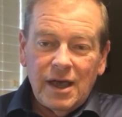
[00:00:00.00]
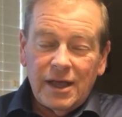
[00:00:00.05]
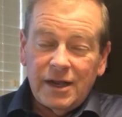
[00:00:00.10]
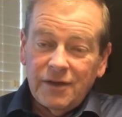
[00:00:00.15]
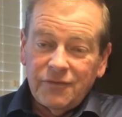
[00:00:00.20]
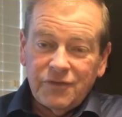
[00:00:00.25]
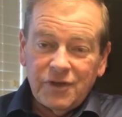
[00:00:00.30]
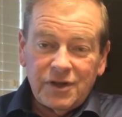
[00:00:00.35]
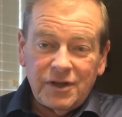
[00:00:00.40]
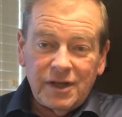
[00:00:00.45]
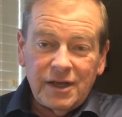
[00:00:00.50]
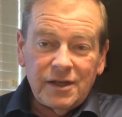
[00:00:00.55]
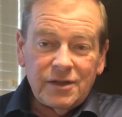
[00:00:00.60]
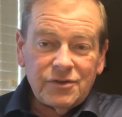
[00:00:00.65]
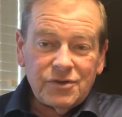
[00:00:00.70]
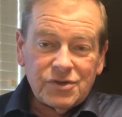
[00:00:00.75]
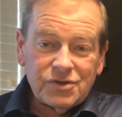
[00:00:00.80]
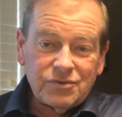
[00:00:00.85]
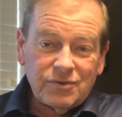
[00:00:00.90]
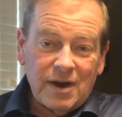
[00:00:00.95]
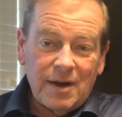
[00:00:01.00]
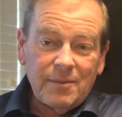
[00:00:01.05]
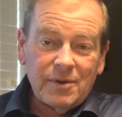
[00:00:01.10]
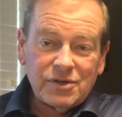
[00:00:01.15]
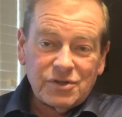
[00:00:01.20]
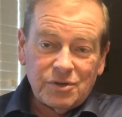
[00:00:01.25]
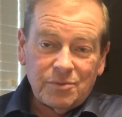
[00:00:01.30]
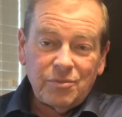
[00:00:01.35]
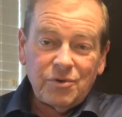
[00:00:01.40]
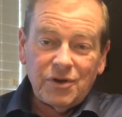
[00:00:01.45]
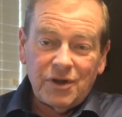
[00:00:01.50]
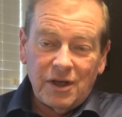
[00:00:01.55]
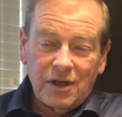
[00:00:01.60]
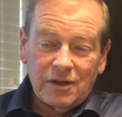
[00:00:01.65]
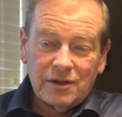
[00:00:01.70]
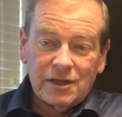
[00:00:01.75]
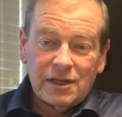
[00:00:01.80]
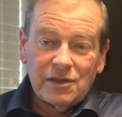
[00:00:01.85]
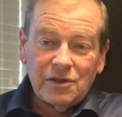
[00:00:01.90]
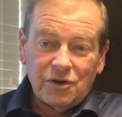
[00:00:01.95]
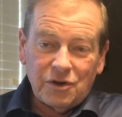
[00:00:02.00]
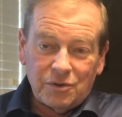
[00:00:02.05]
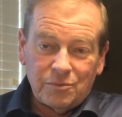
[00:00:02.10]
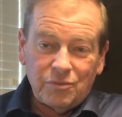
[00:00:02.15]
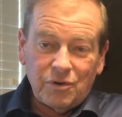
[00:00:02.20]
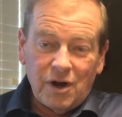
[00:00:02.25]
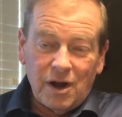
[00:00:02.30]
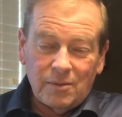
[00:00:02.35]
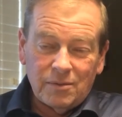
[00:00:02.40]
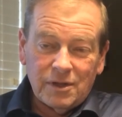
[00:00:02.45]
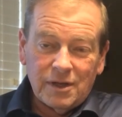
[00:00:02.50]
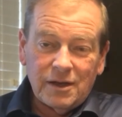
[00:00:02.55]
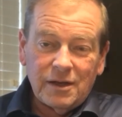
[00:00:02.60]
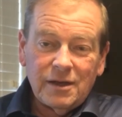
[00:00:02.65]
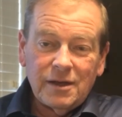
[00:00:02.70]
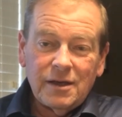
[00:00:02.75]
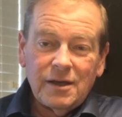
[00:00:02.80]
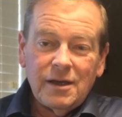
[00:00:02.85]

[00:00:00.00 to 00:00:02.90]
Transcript: And if they did, the ceramics are pretty ugly looking probably.